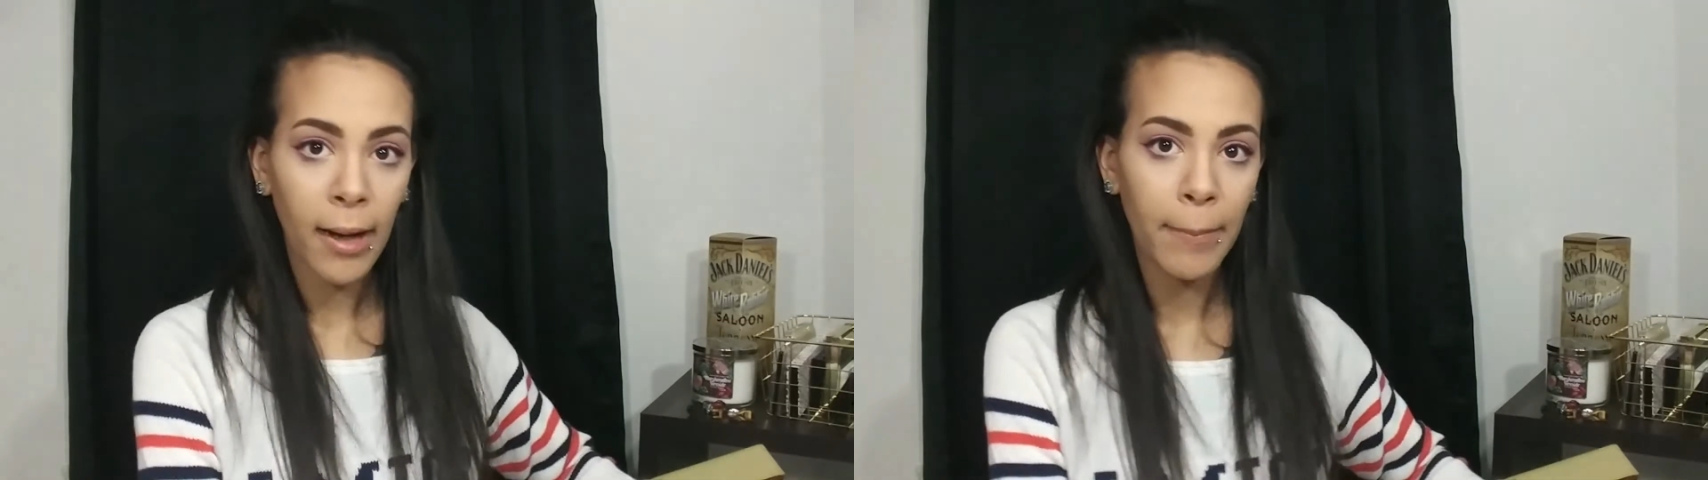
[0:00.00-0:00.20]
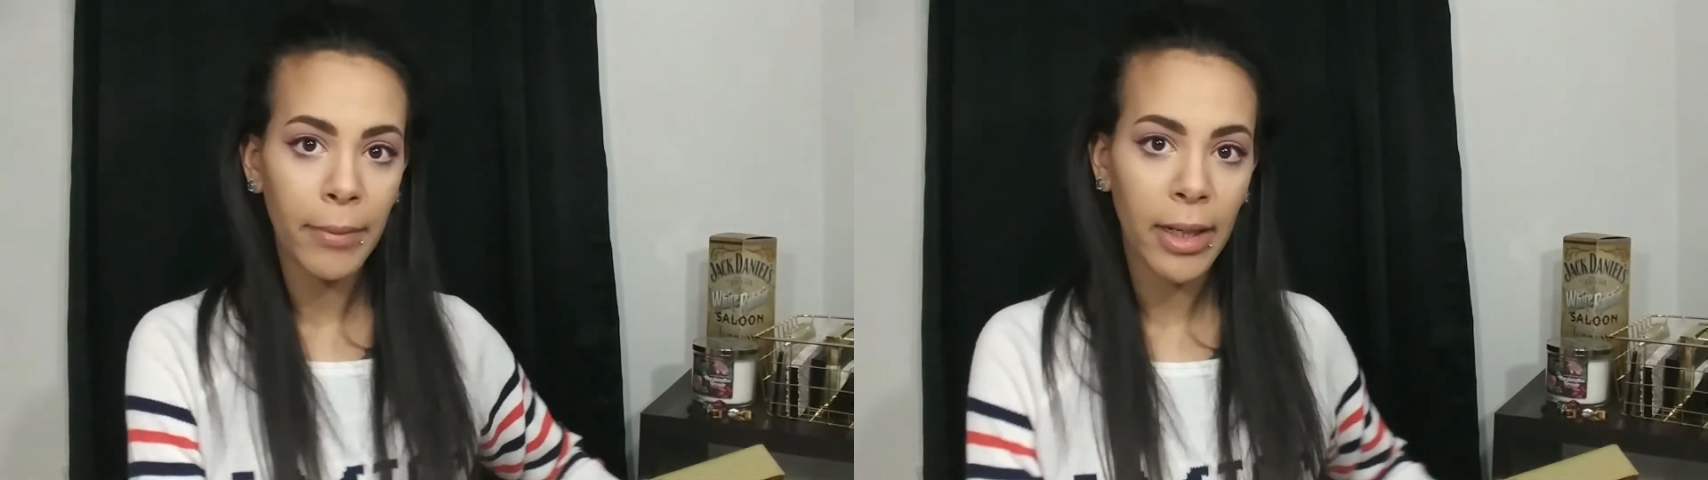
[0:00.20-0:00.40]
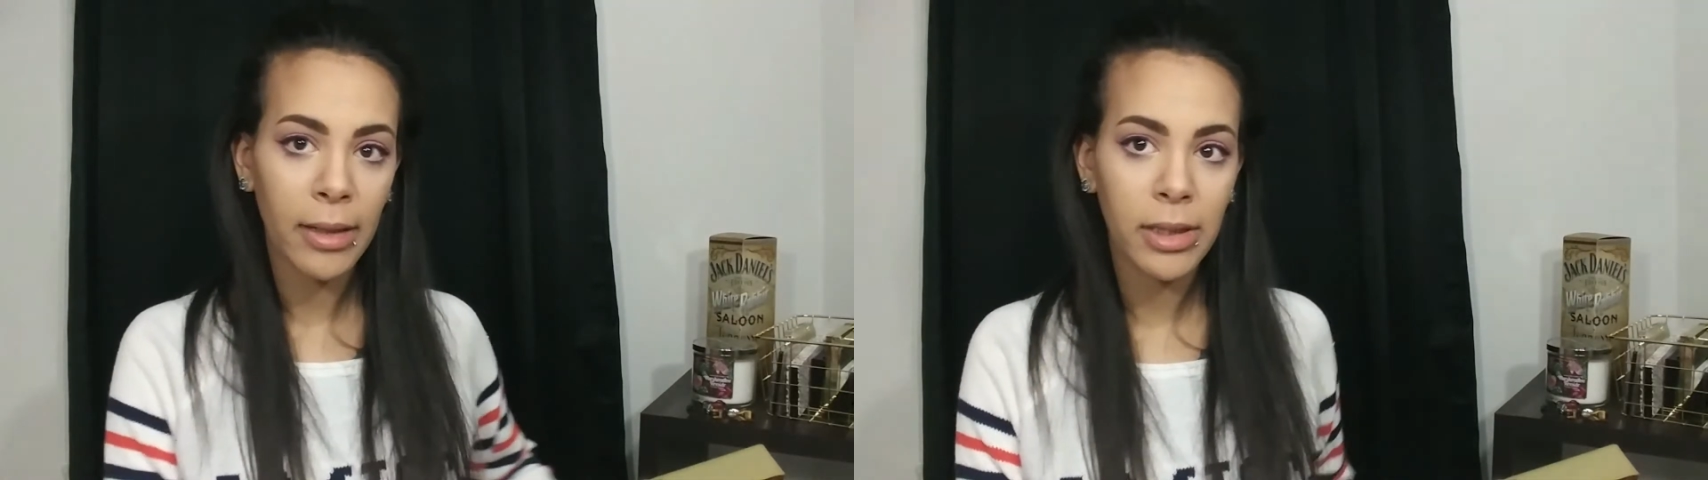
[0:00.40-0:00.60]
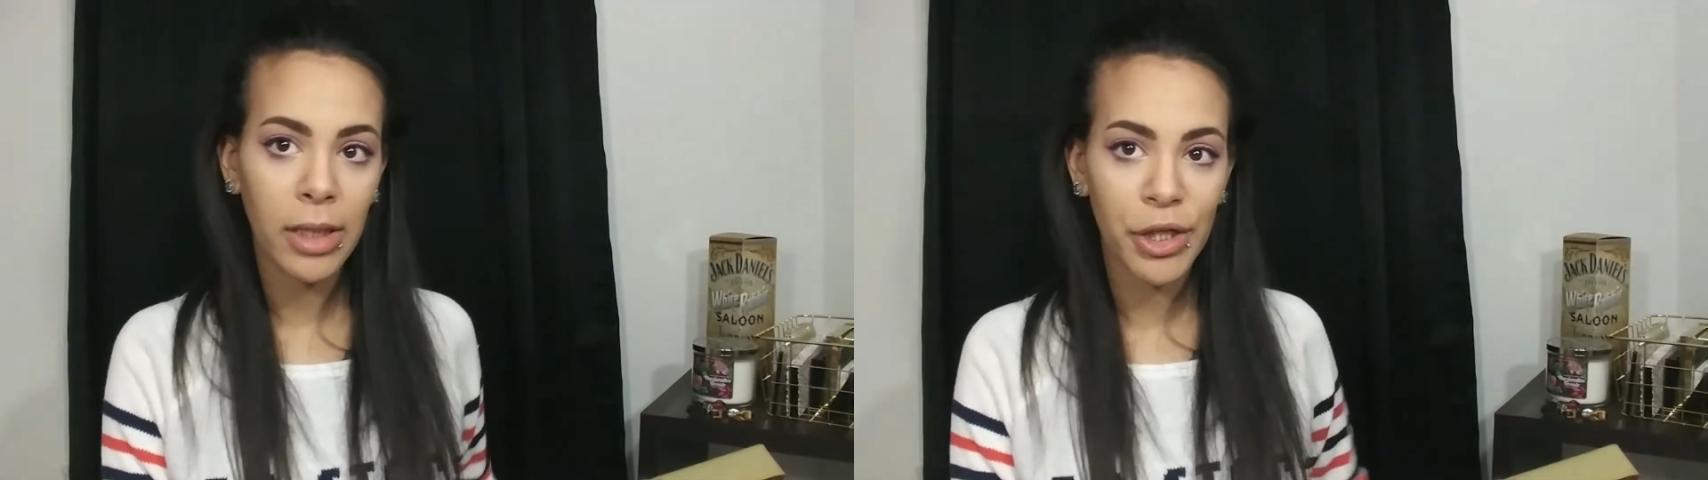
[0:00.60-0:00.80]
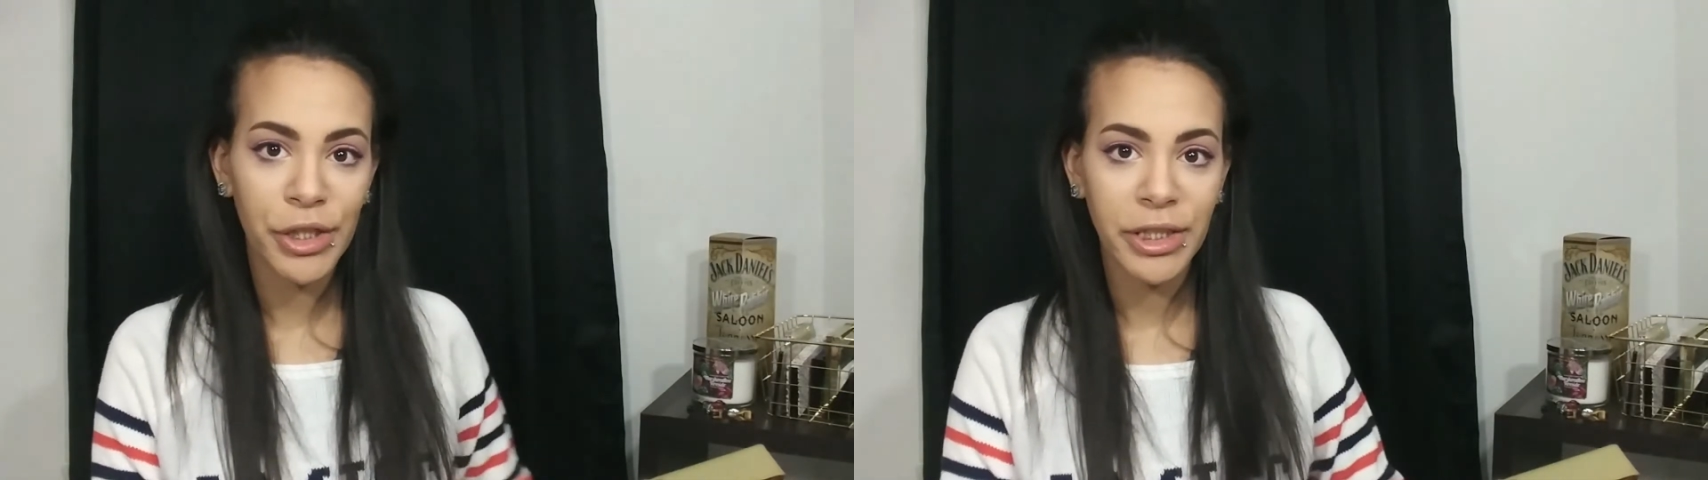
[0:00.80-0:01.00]
Brows
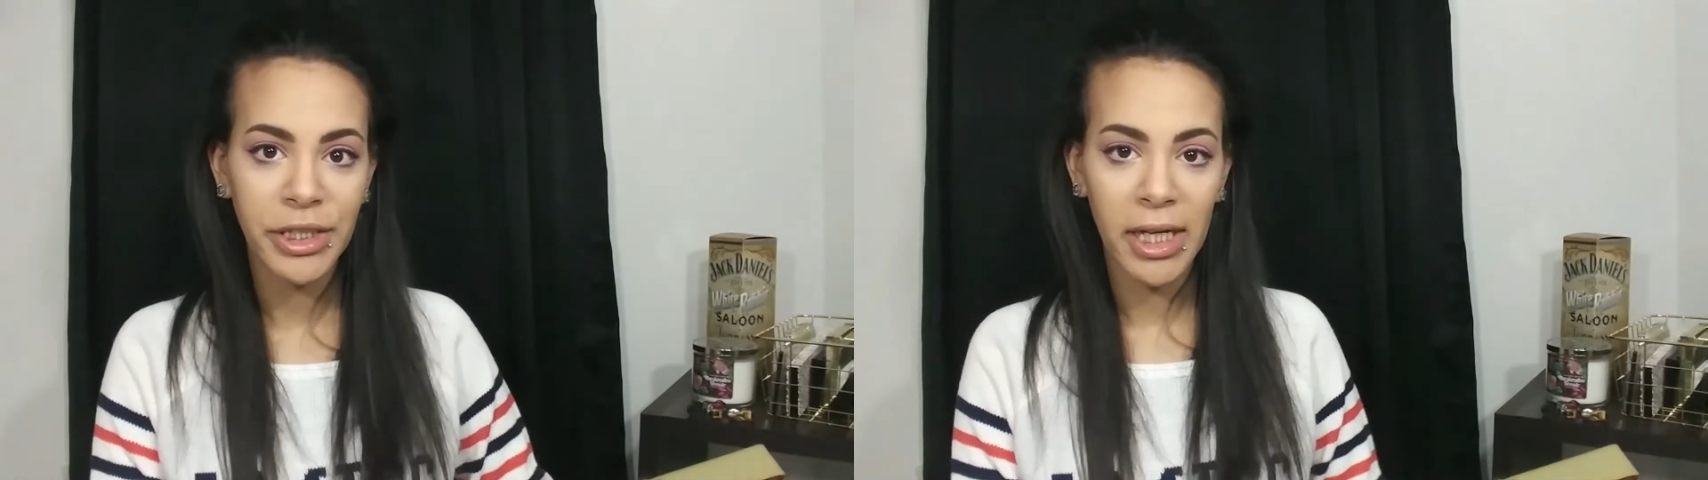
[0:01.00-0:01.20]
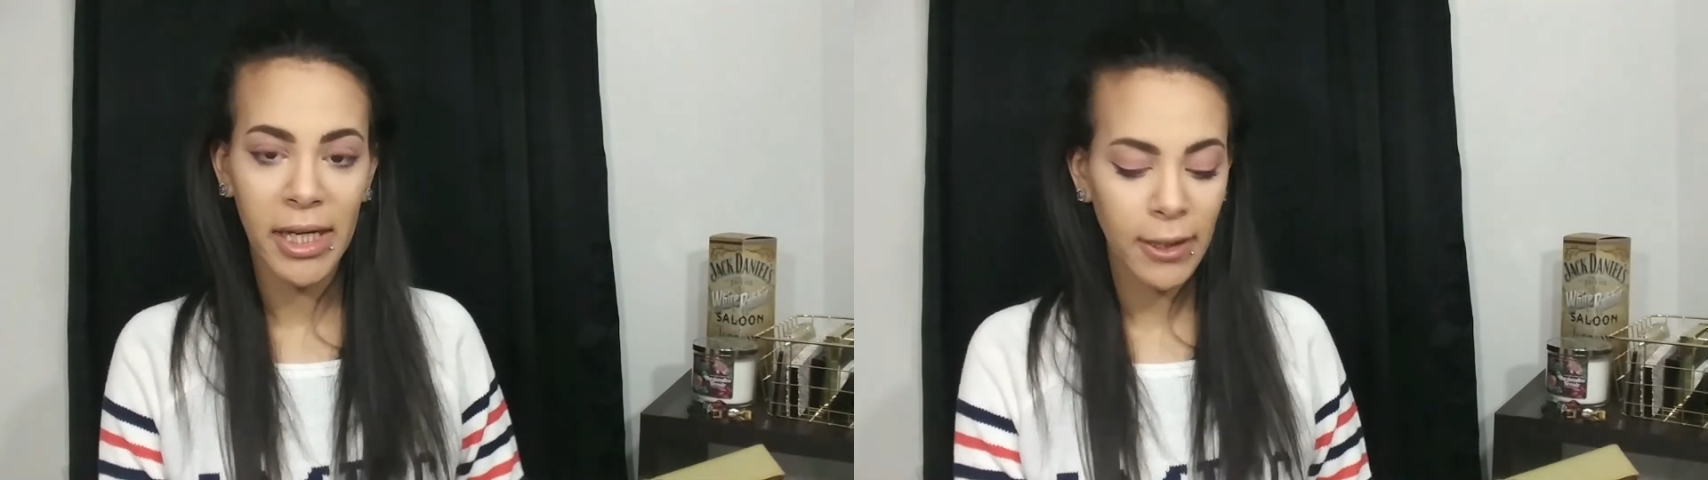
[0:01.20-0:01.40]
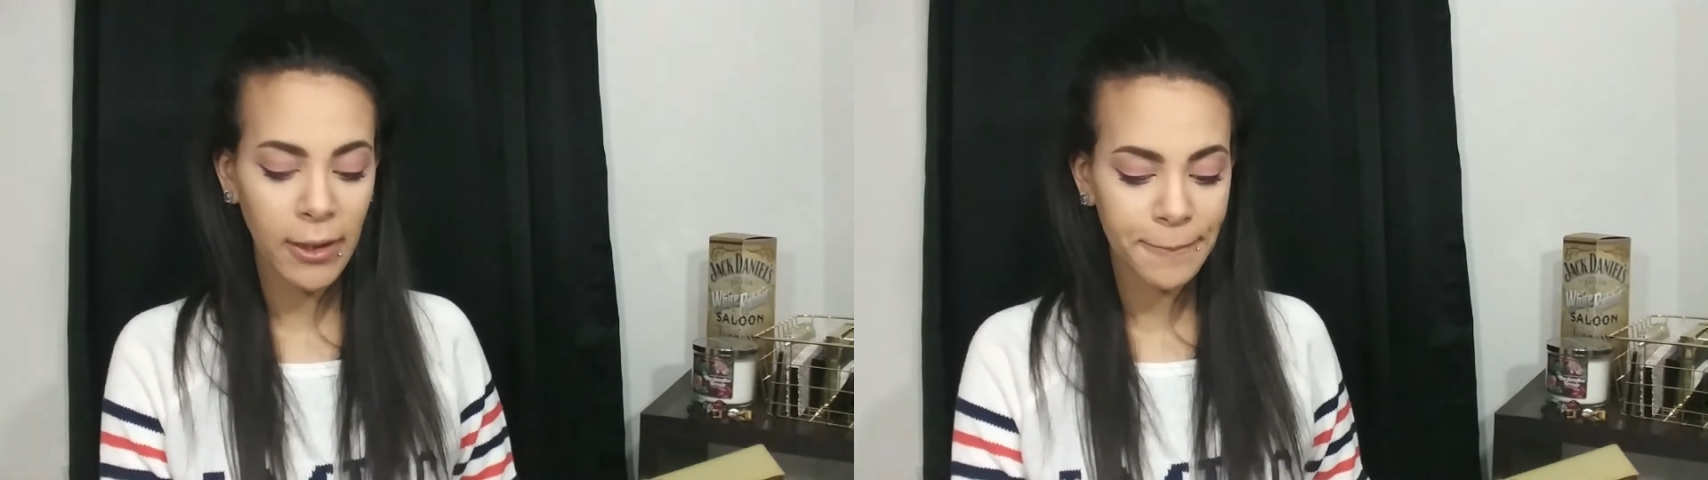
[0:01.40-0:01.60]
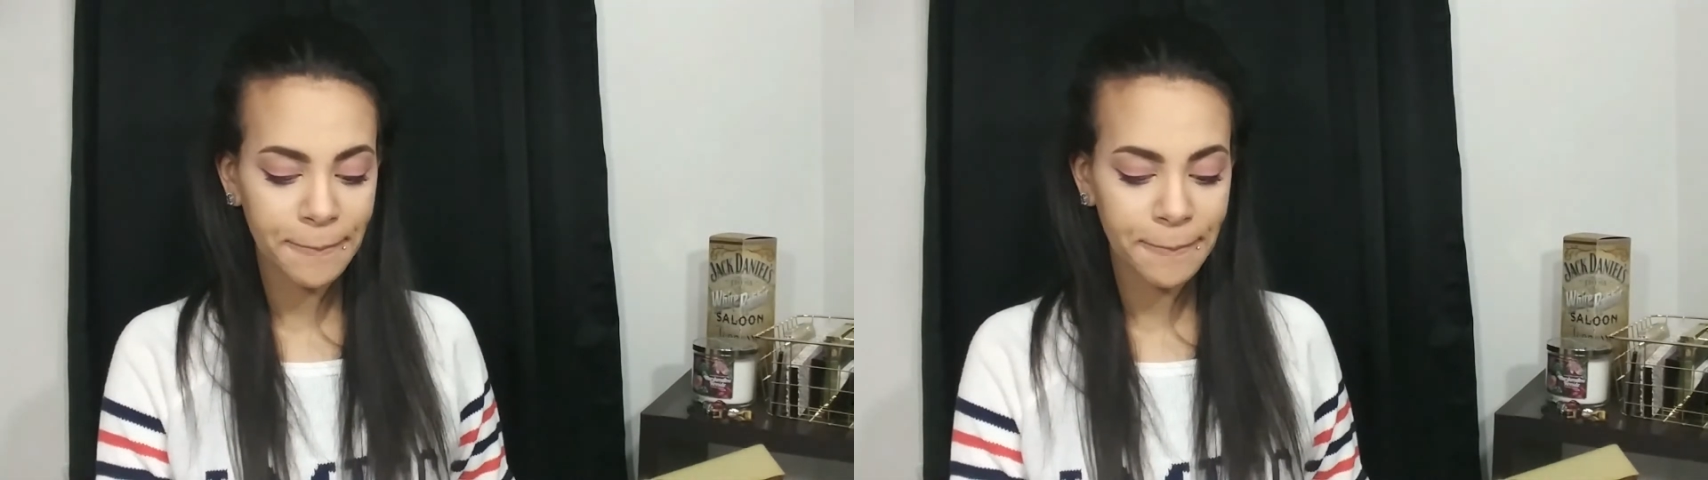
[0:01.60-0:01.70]
are done.